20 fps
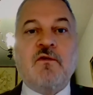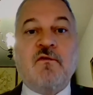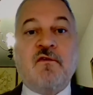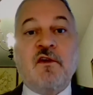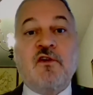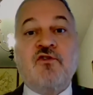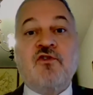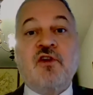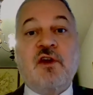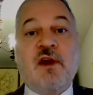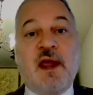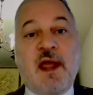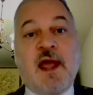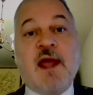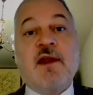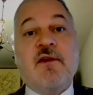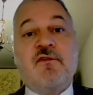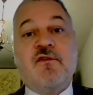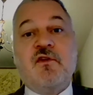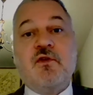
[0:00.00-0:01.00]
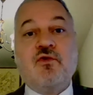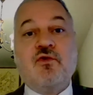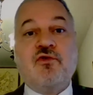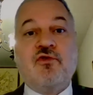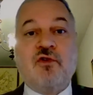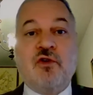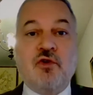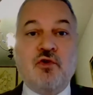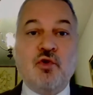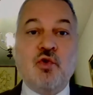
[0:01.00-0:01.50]
fission and
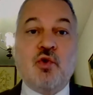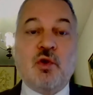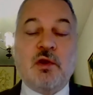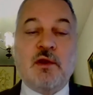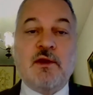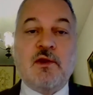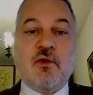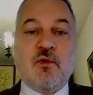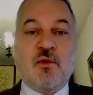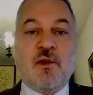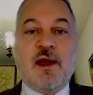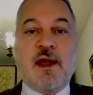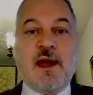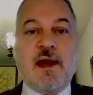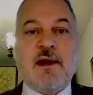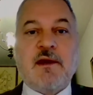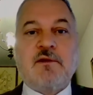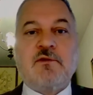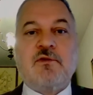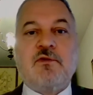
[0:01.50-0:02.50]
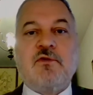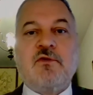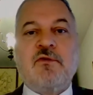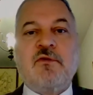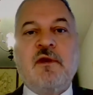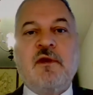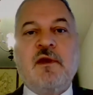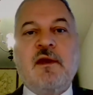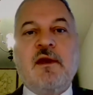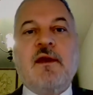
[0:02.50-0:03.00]
fusion nuclear reactors